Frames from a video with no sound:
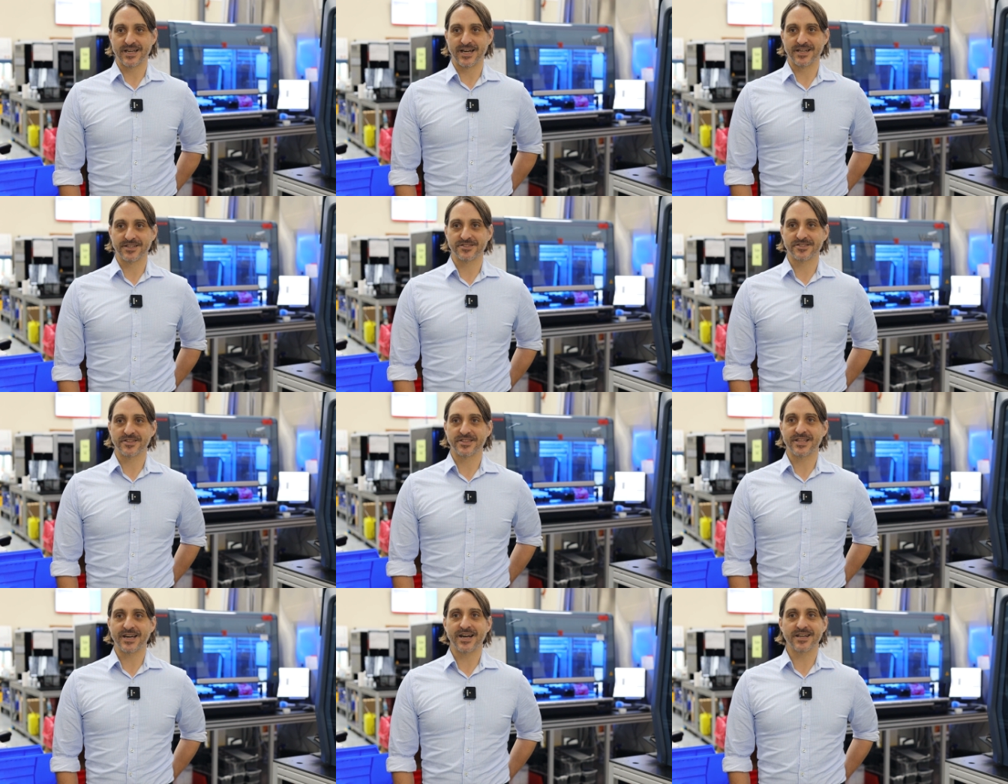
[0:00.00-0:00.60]
And
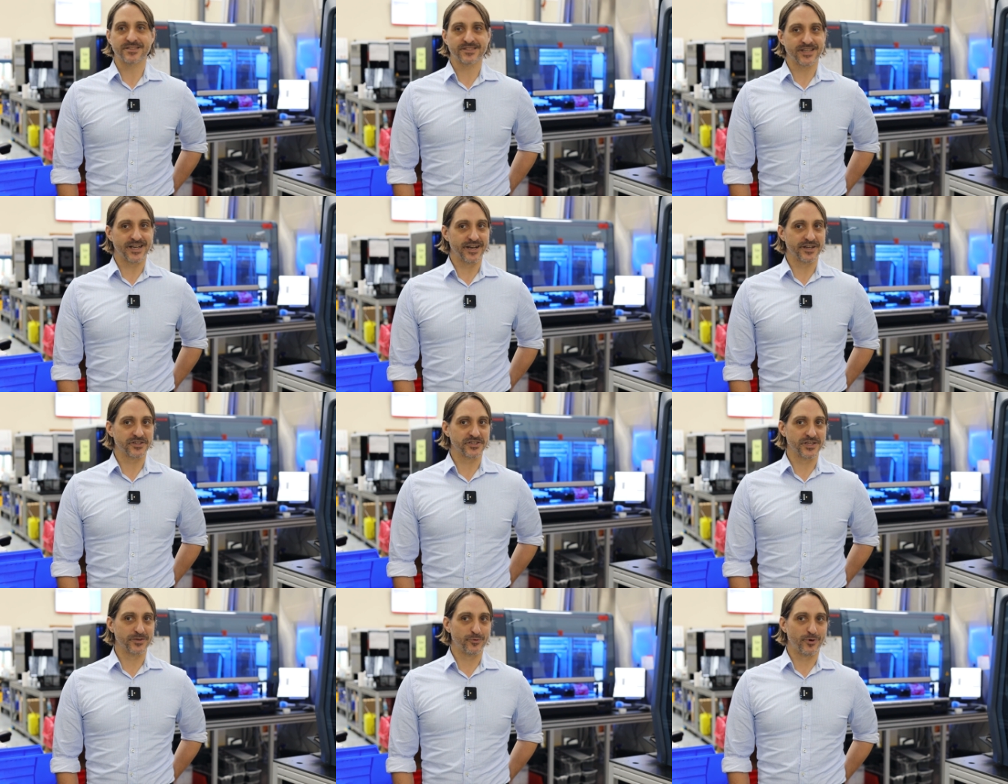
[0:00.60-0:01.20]
so that's
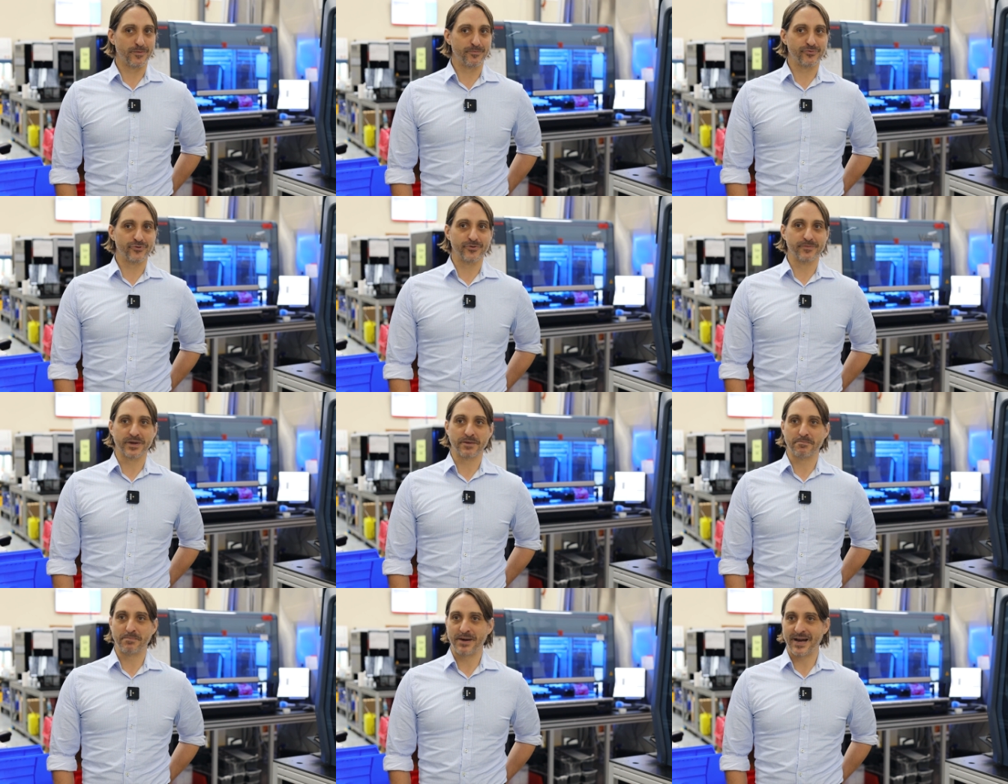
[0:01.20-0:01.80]
actually what
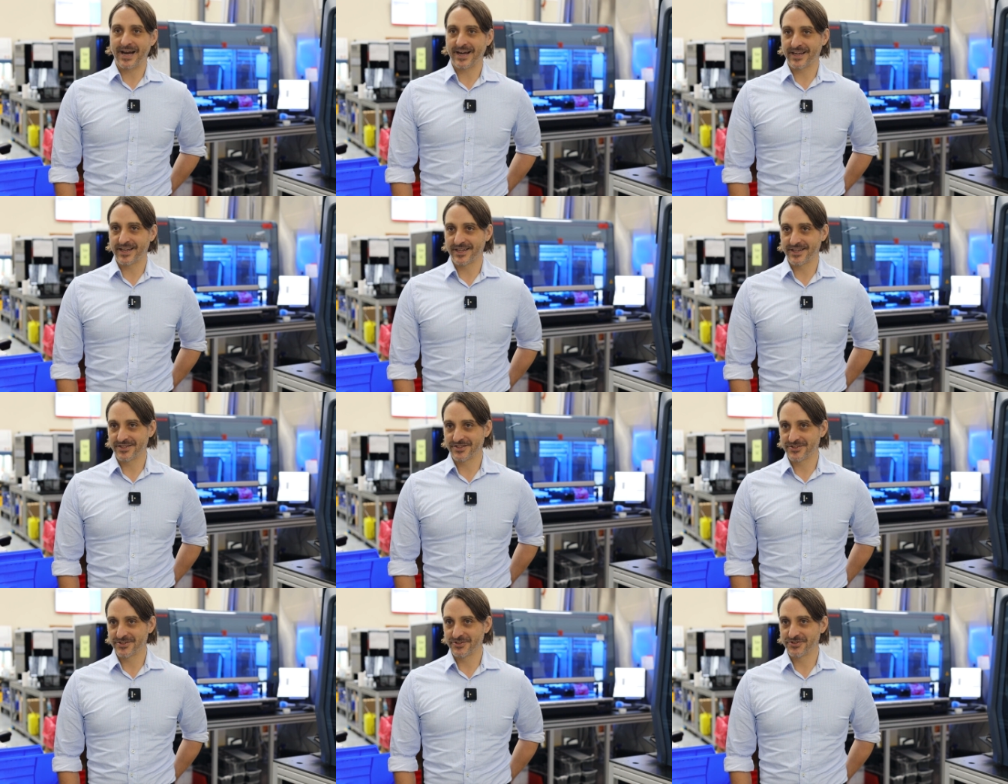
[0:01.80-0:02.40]
brought me back
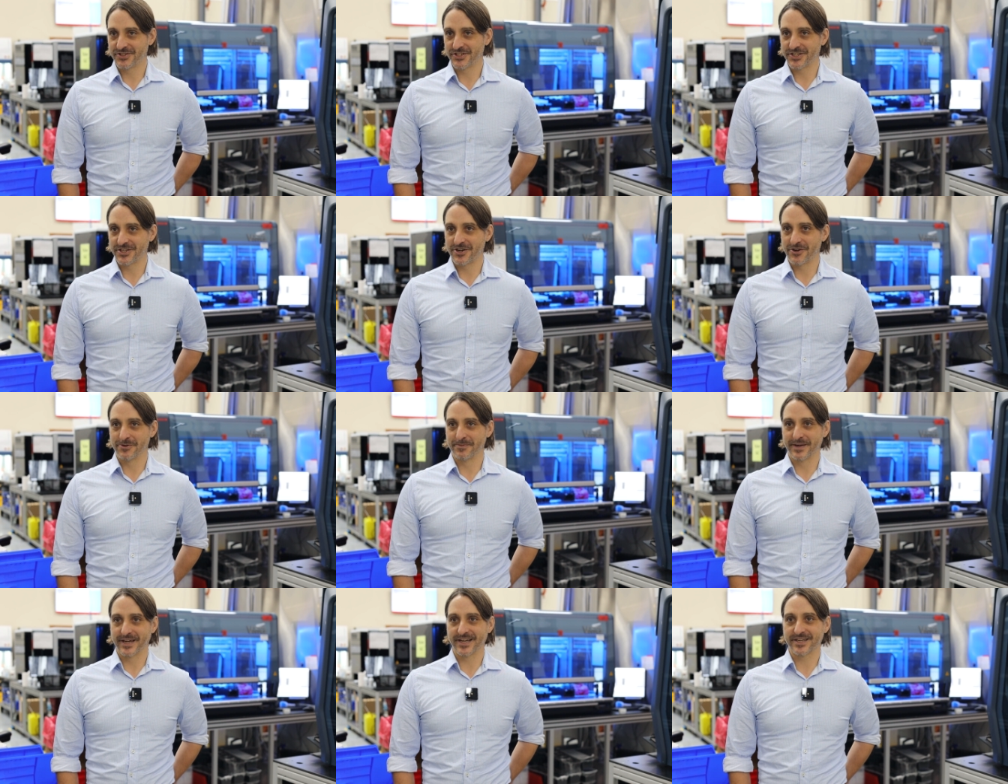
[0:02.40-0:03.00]
into
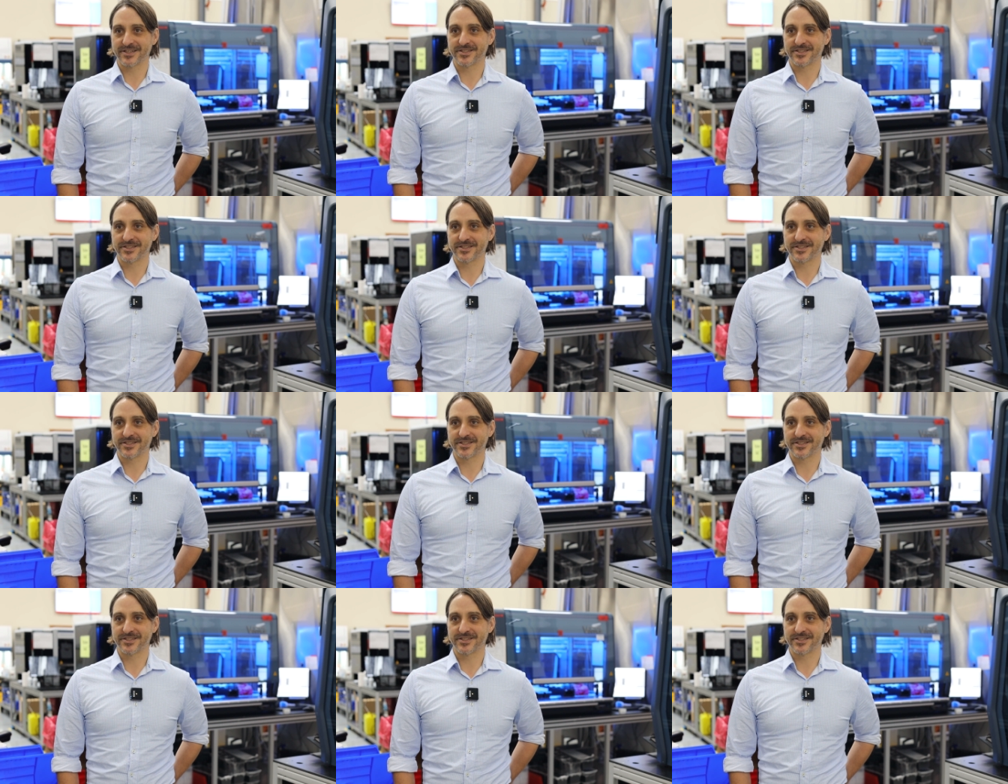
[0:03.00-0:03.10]
genomics.